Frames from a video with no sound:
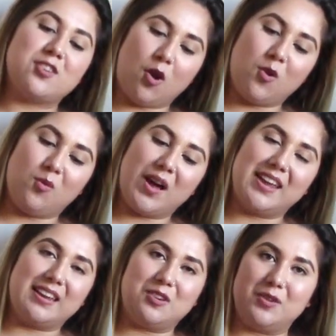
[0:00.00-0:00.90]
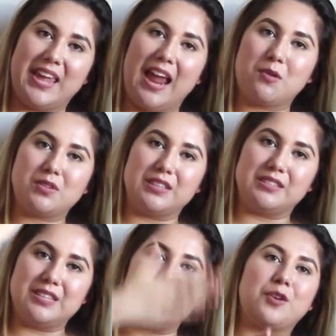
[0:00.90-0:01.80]
in all white and you can't really
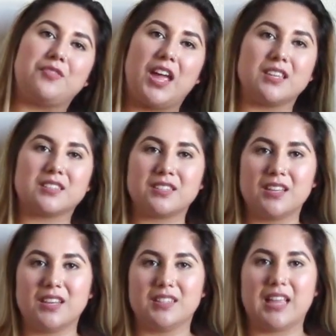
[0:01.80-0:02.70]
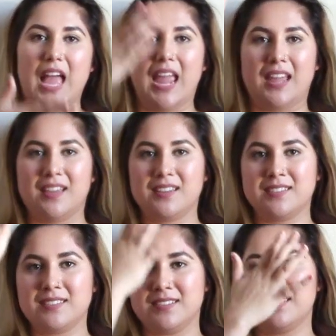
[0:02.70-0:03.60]
see her face, like,
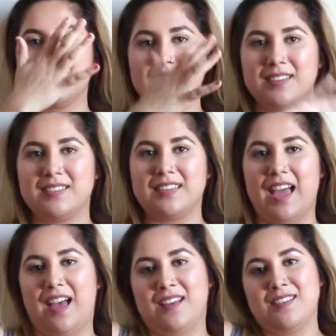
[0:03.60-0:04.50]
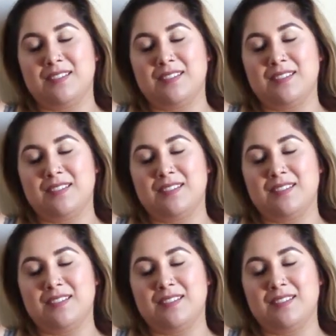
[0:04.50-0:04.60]
yeah.